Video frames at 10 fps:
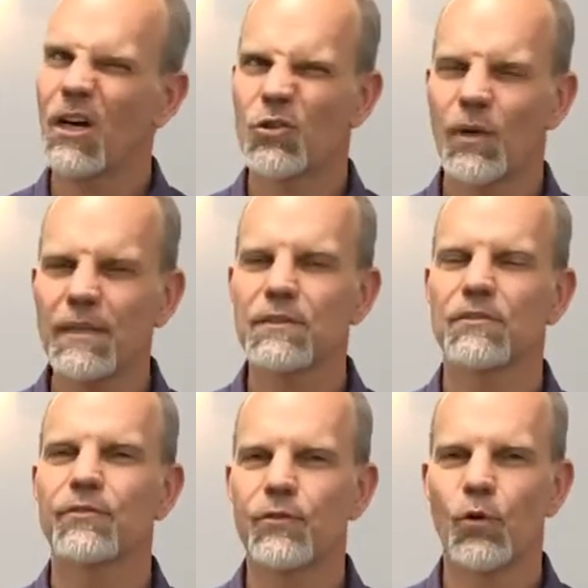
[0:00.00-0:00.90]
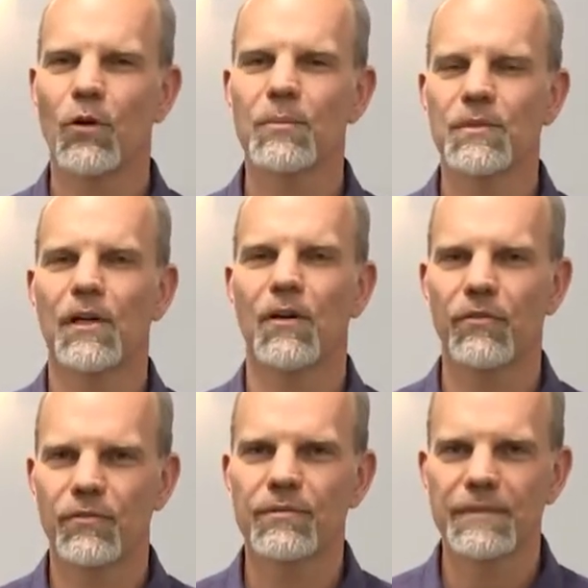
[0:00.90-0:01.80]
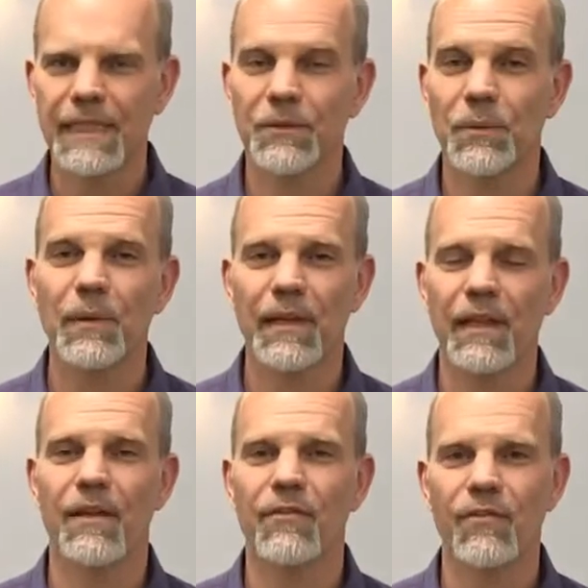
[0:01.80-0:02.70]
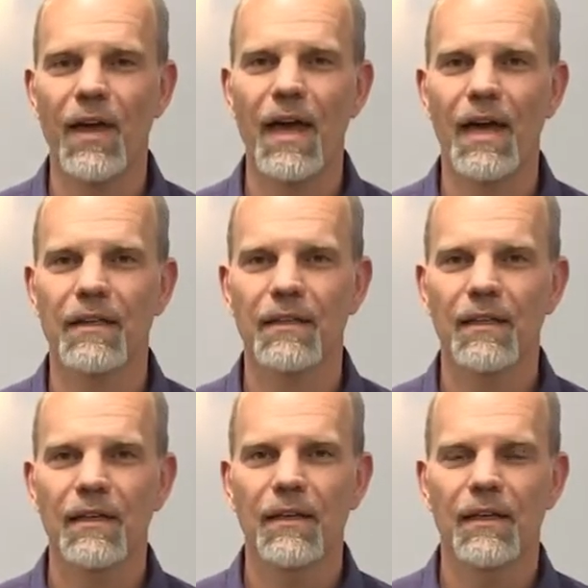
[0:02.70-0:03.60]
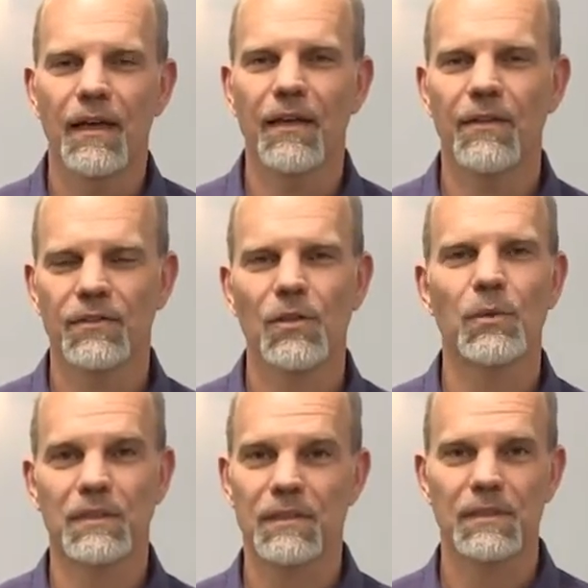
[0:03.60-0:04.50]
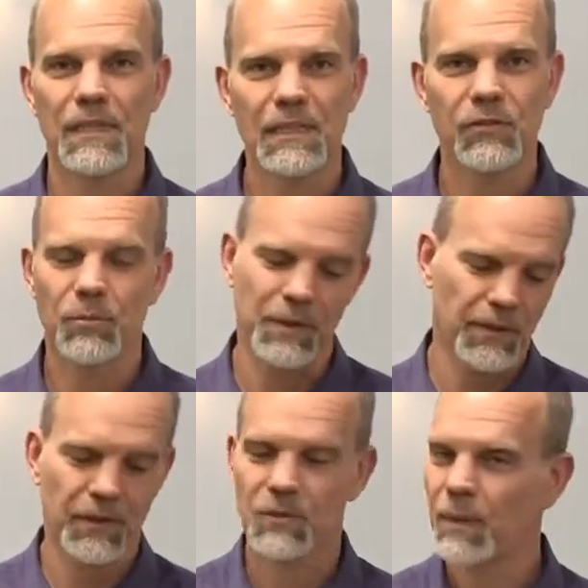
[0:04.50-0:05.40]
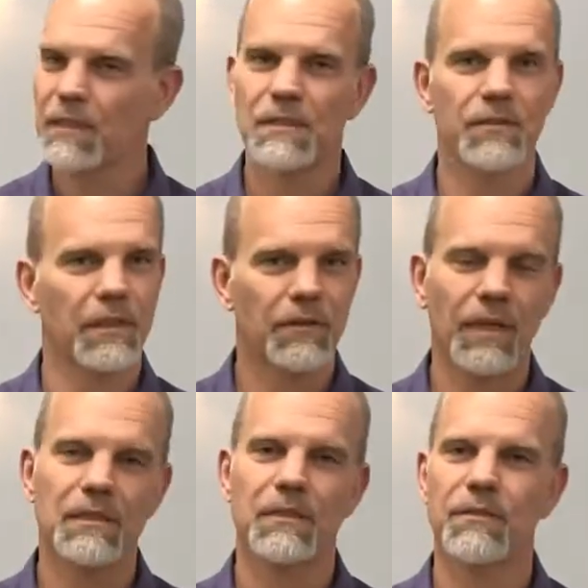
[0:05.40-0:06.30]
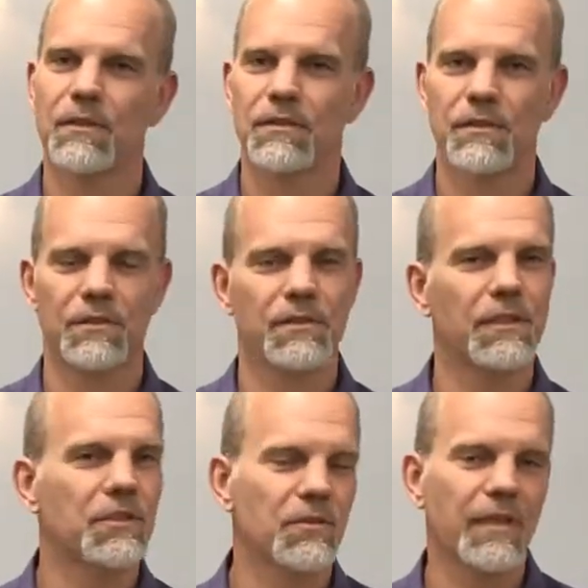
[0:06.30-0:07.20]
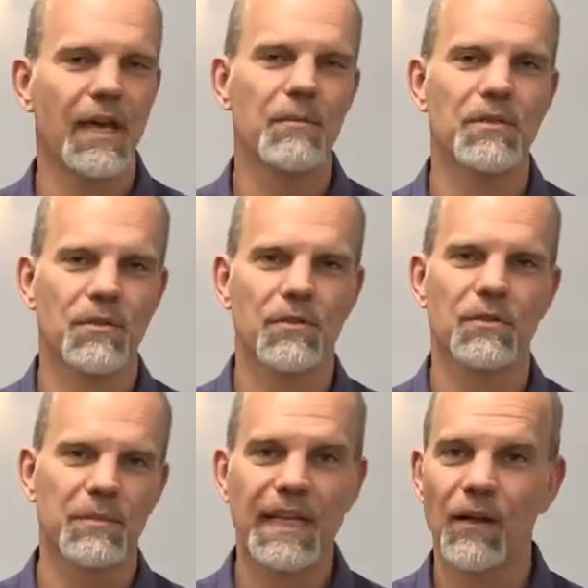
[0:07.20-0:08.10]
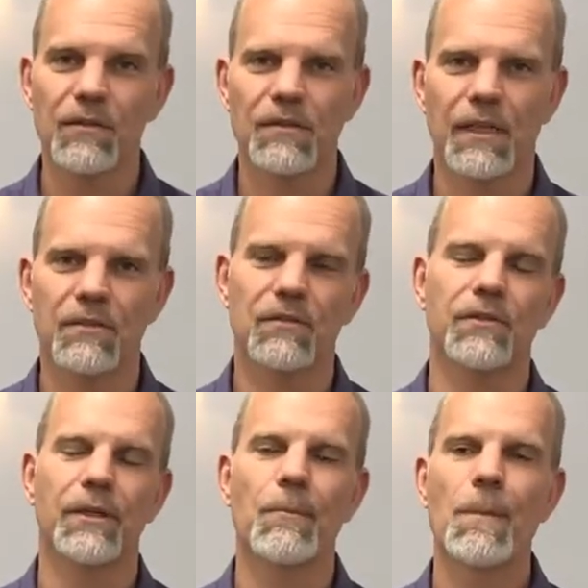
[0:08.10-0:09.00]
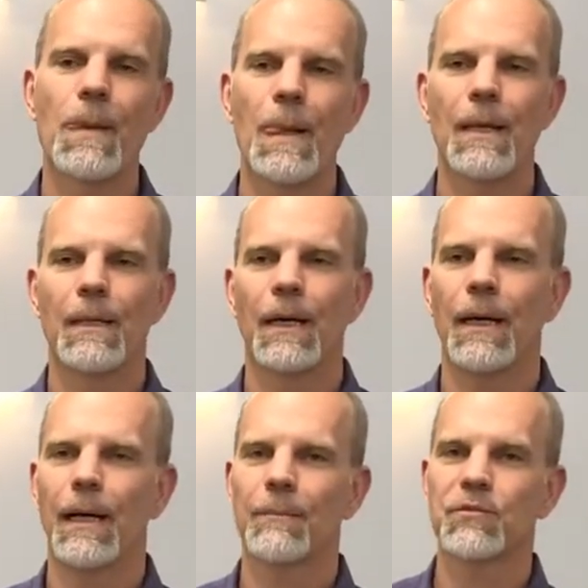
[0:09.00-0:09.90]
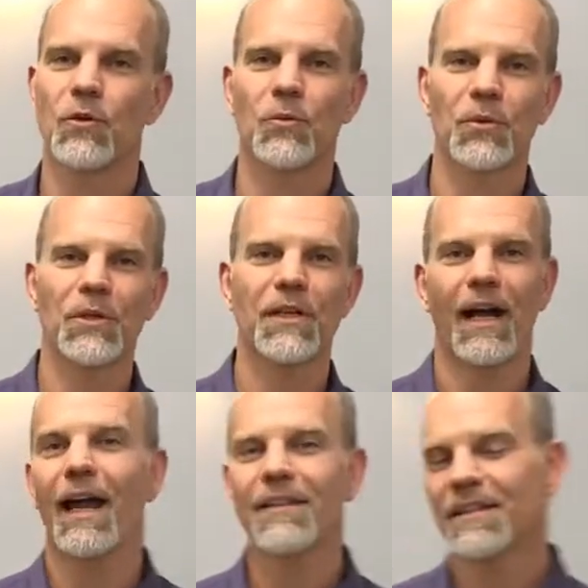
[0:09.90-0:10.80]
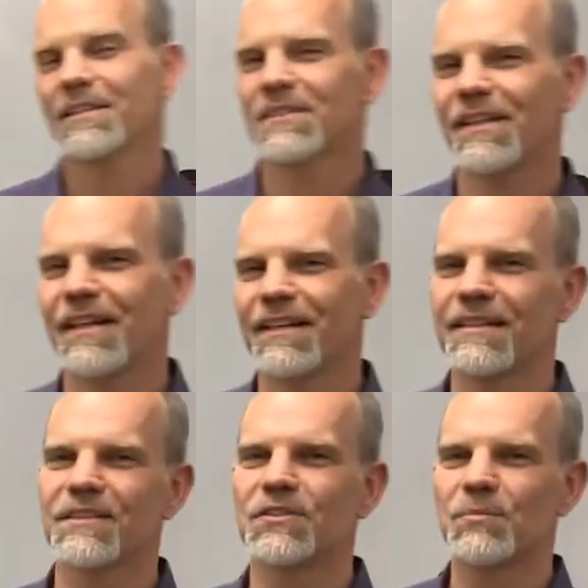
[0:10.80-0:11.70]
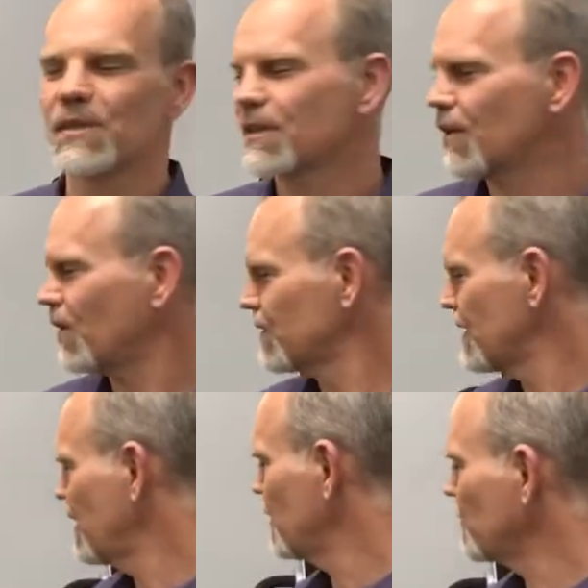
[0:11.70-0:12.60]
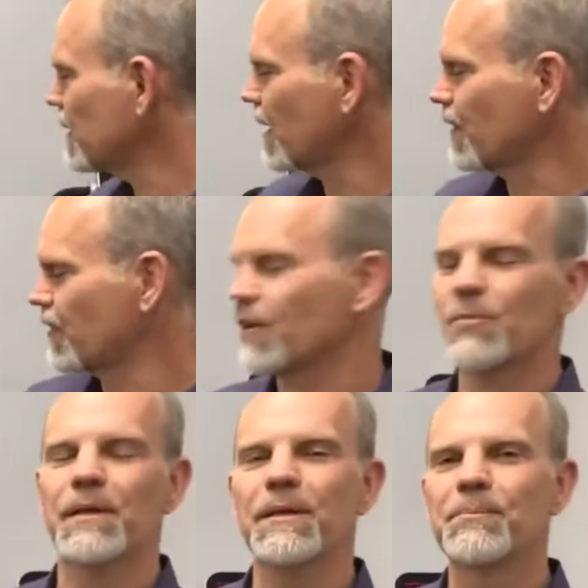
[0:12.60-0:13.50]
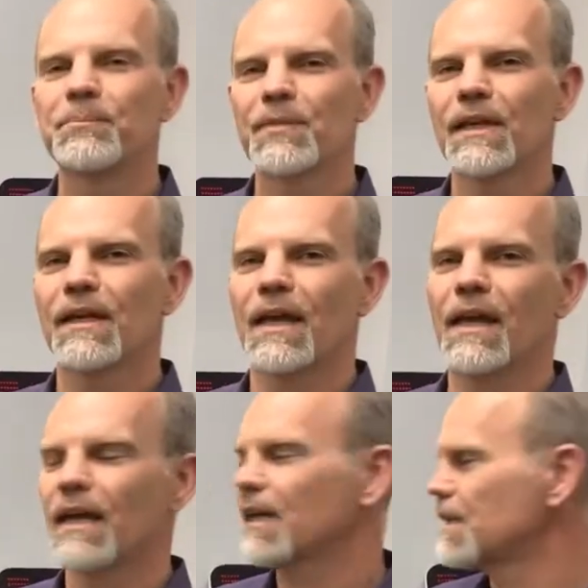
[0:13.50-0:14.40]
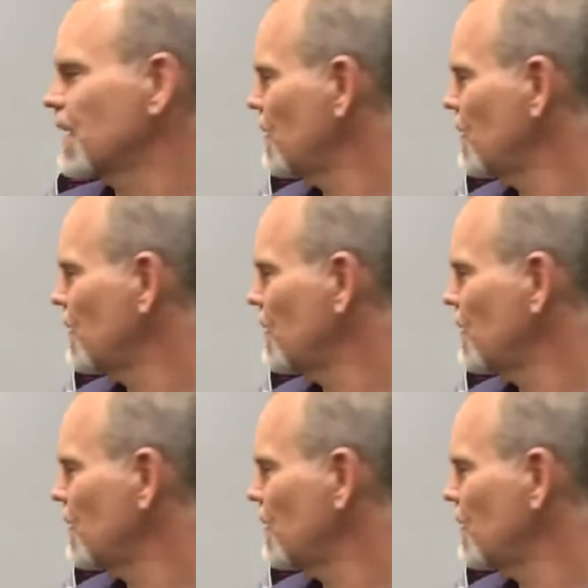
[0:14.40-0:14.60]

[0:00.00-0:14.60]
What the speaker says: aggressive forms of getting rid of that fat, and they're somewhat successful, but they're expensive, they're aggressive, there's tissue damage, so there's some downsides to it. So what we're highlighting today is something called red light therapy, and